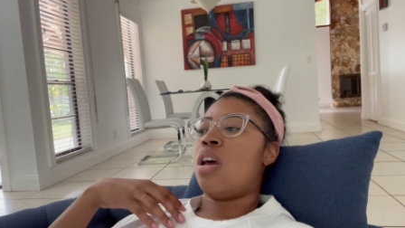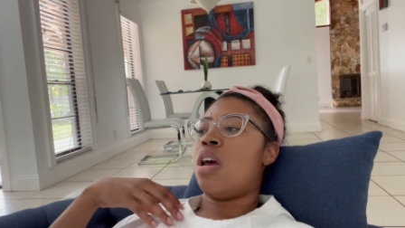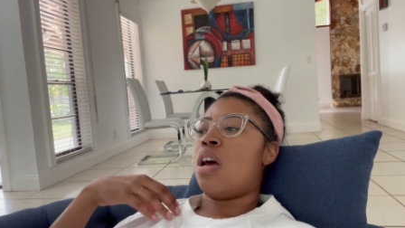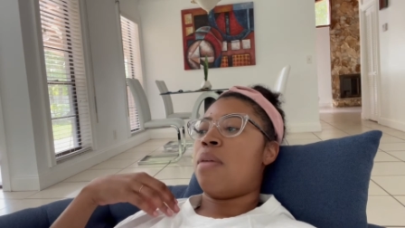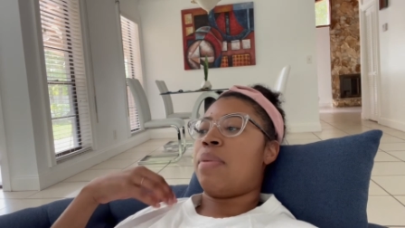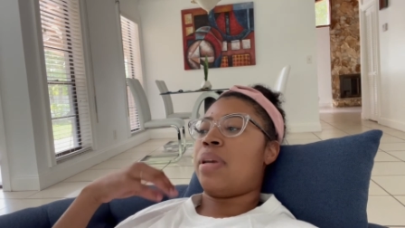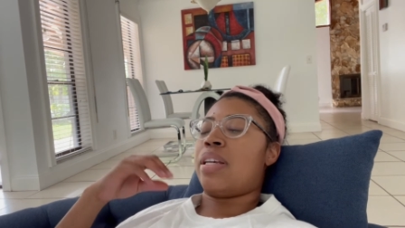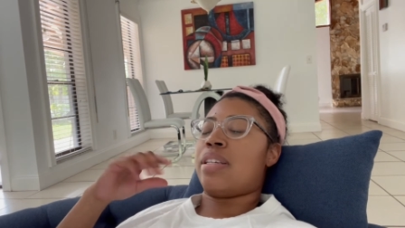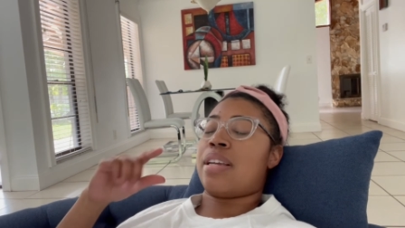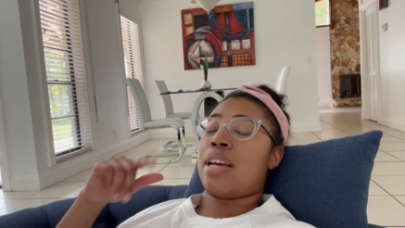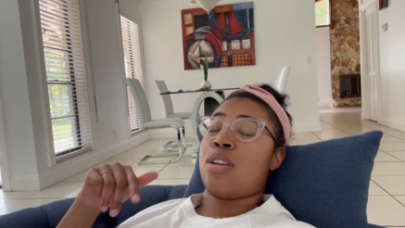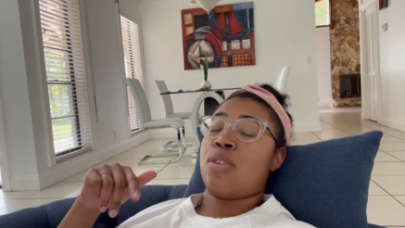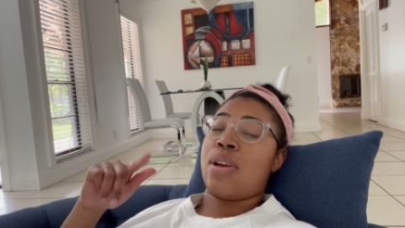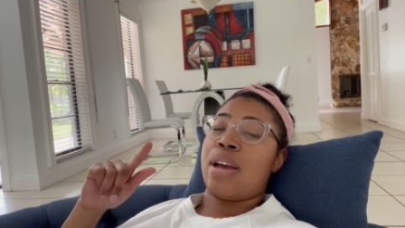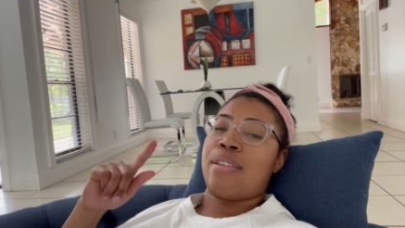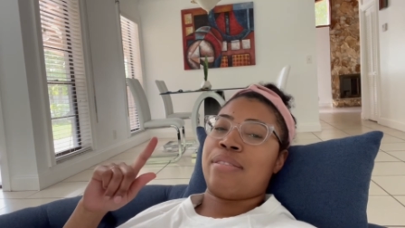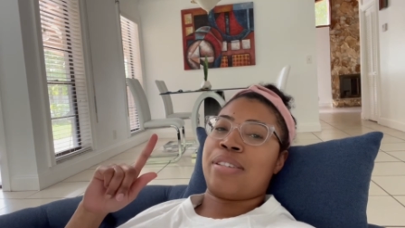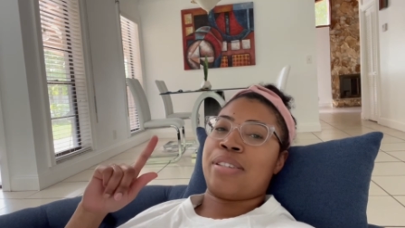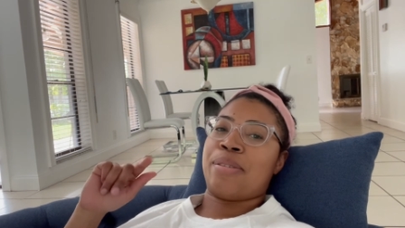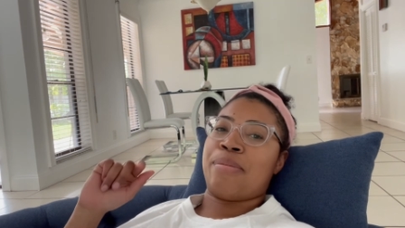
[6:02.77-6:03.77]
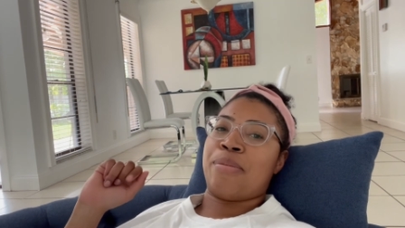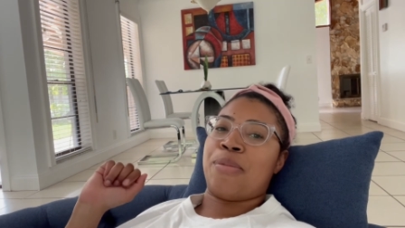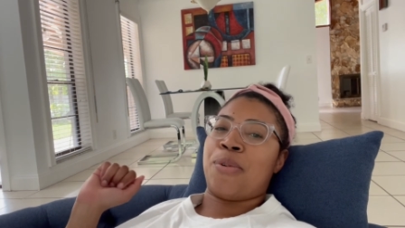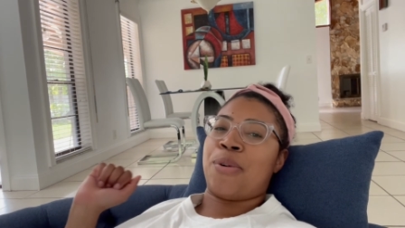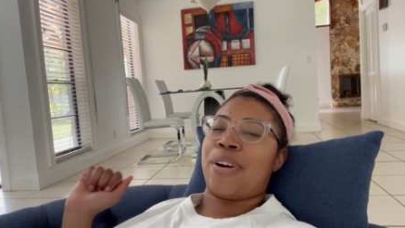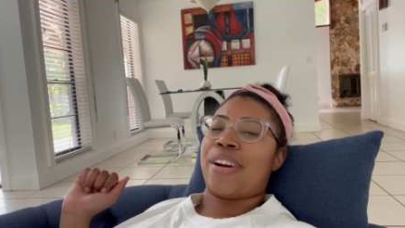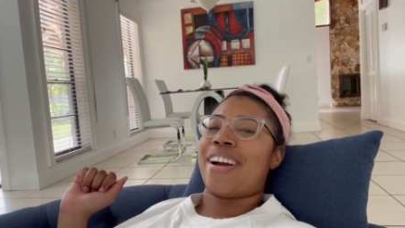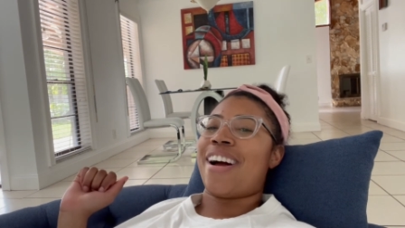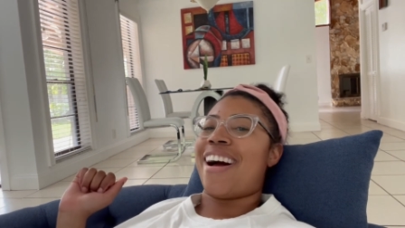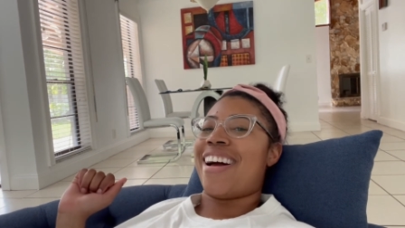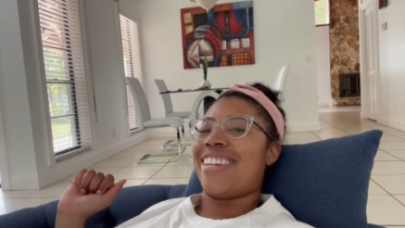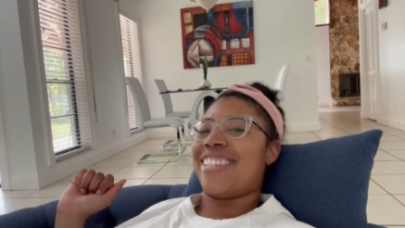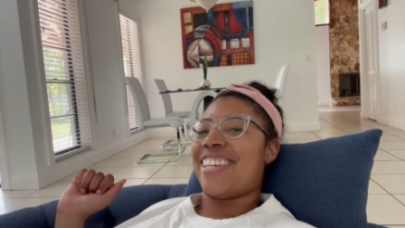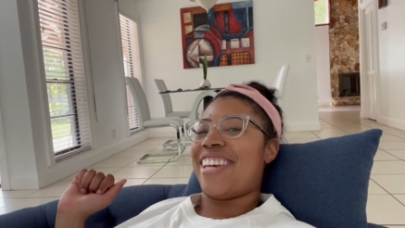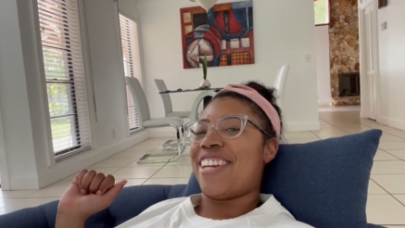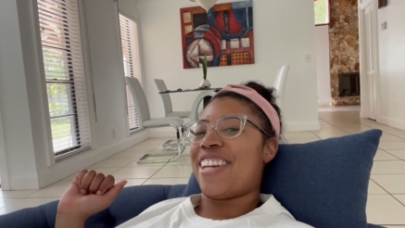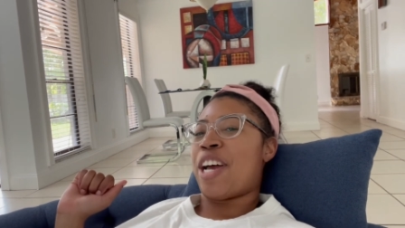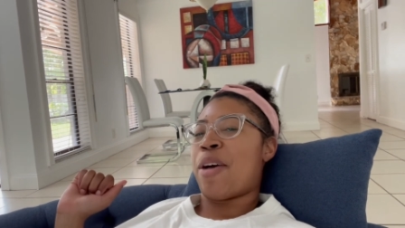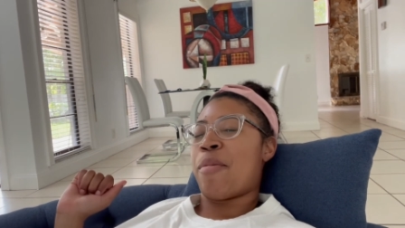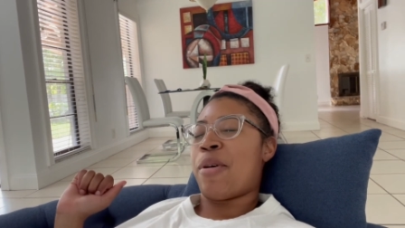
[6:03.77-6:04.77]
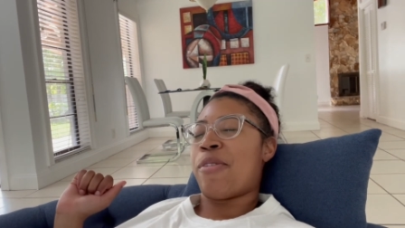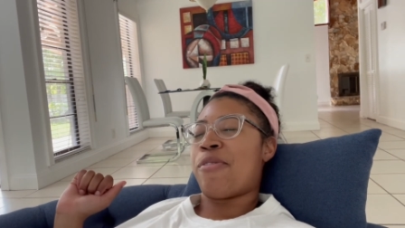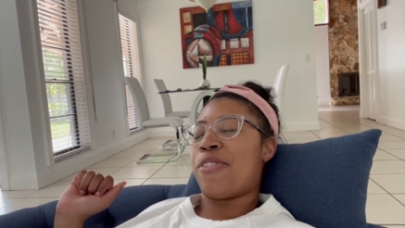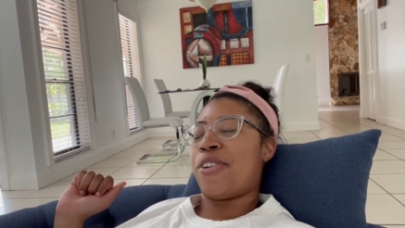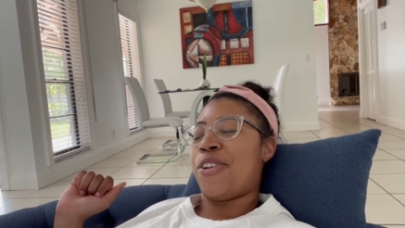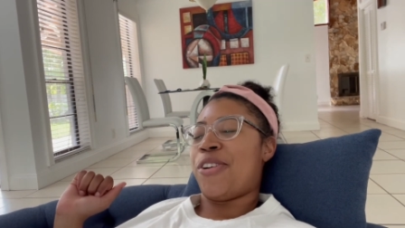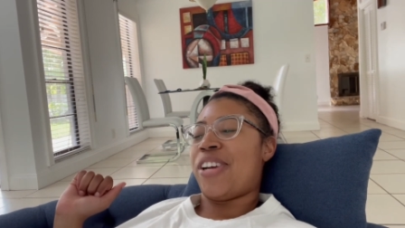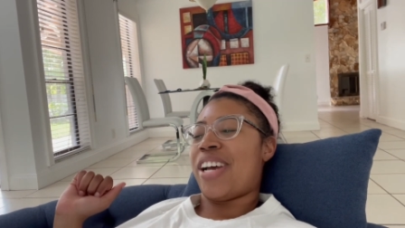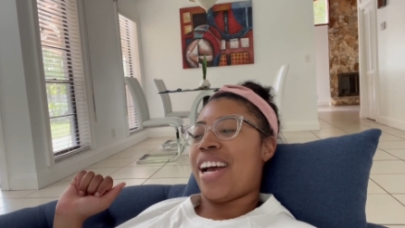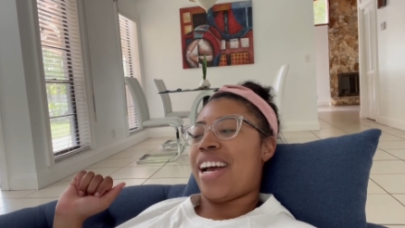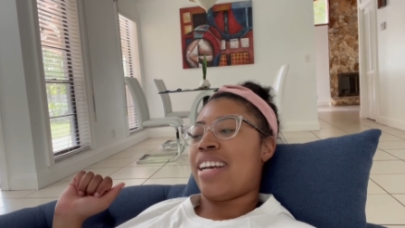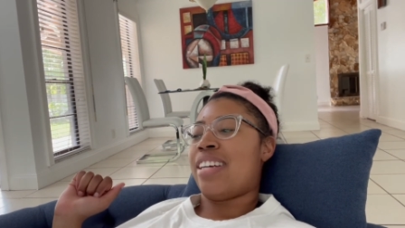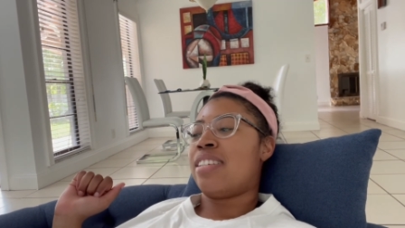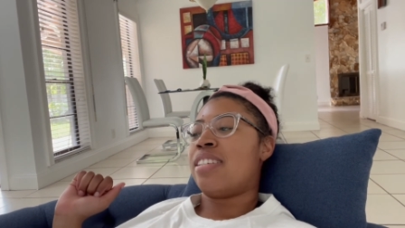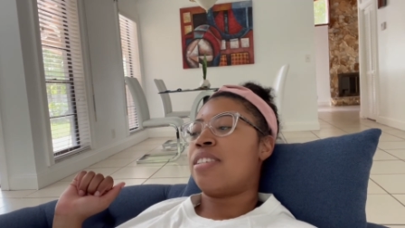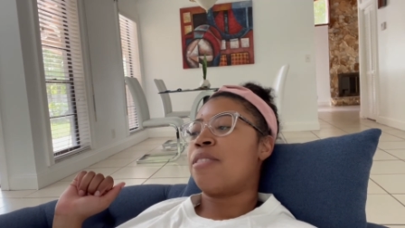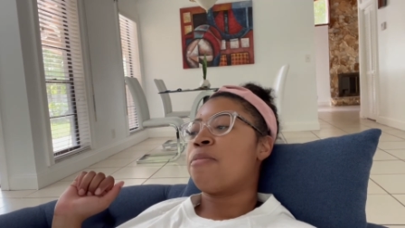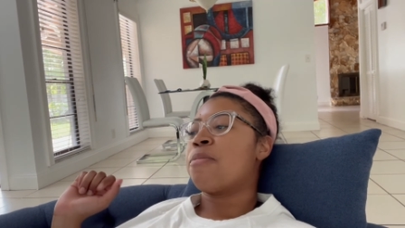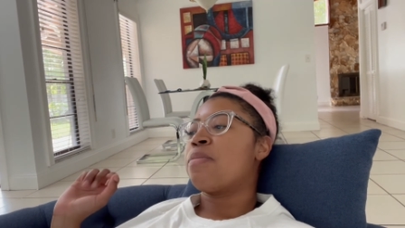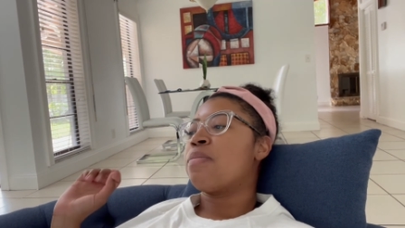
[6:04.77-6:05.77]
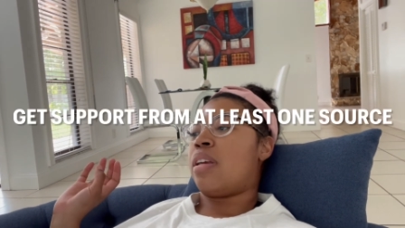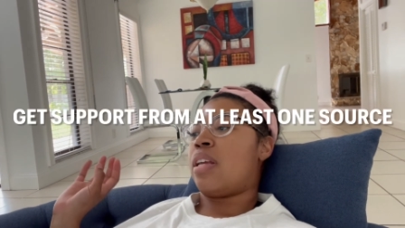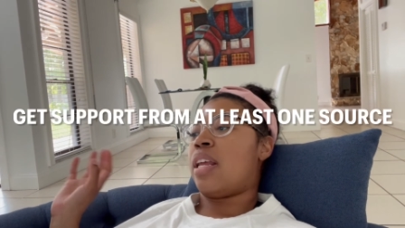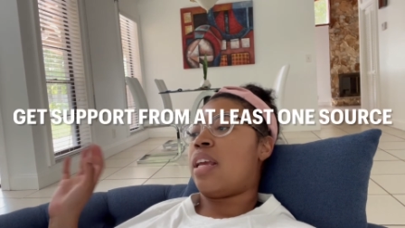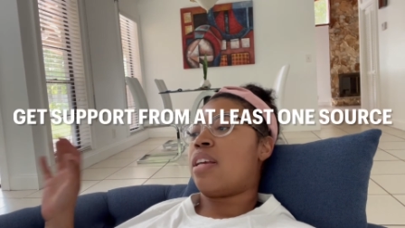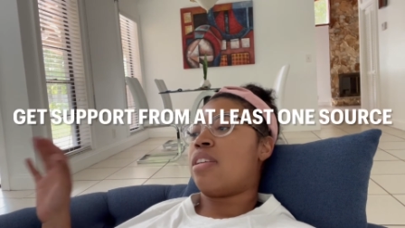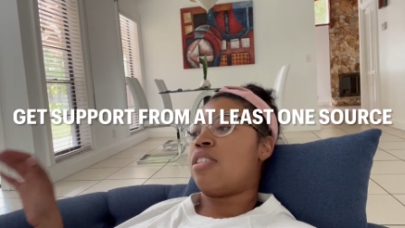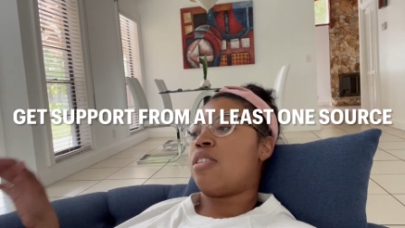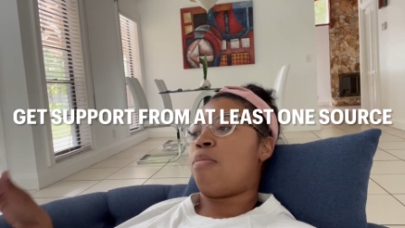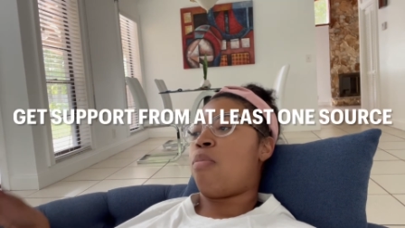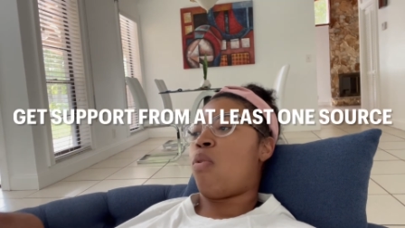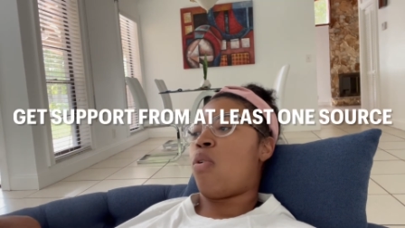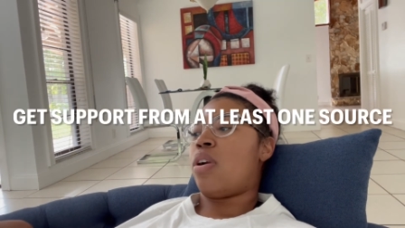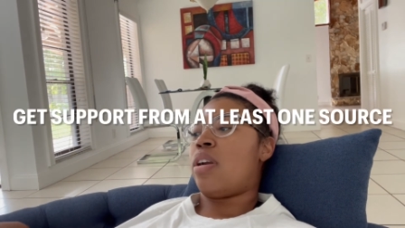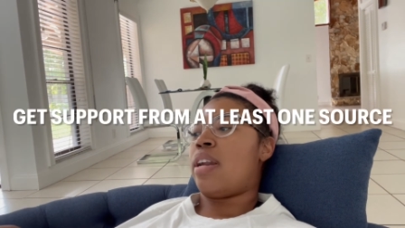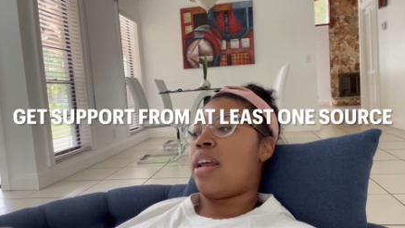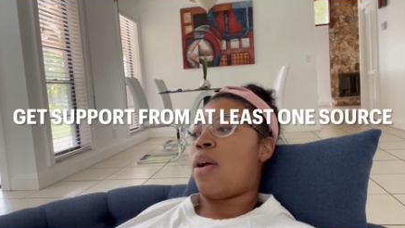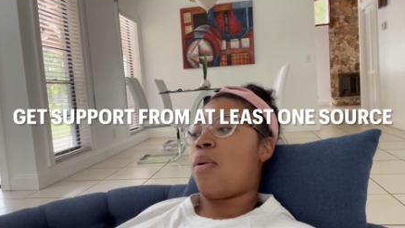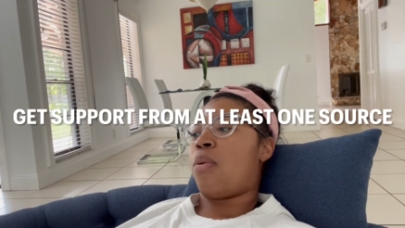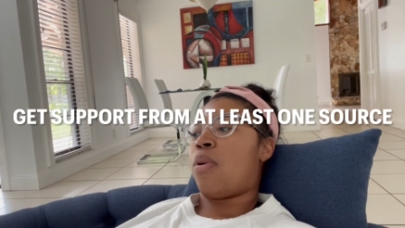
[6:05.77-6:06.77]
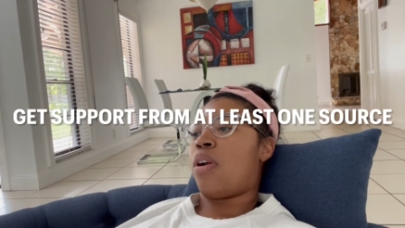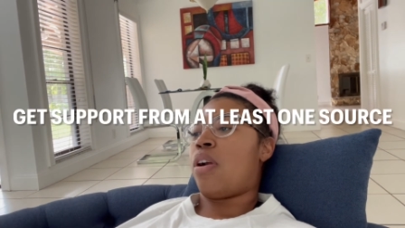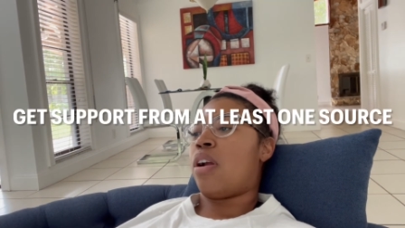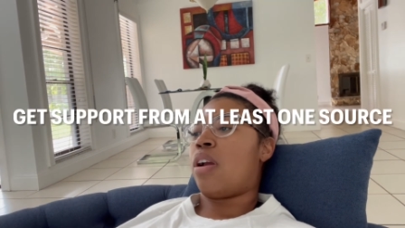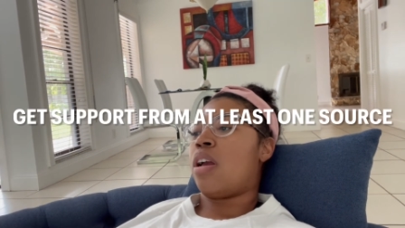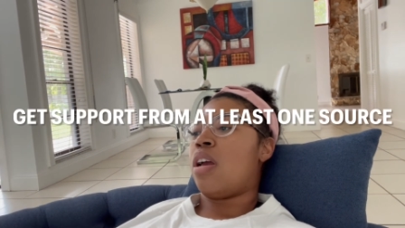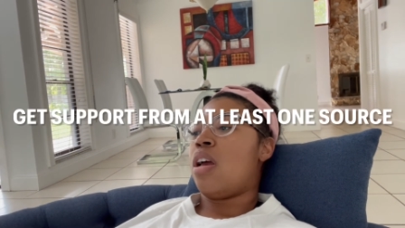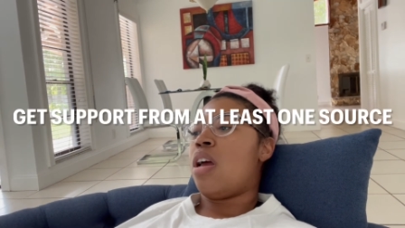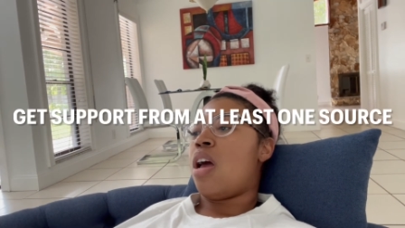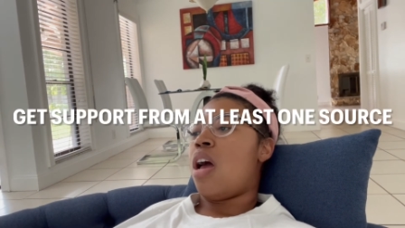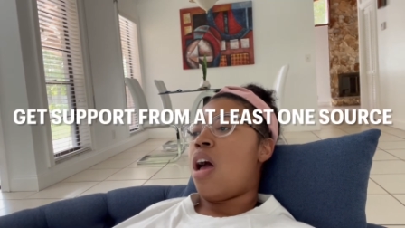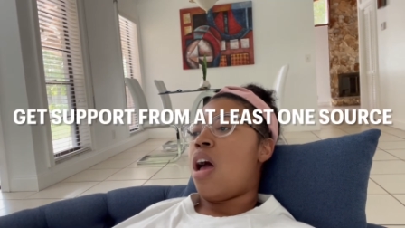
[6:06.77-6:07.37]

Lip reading: because I do have some more content coming up for you guys. Getting a support network,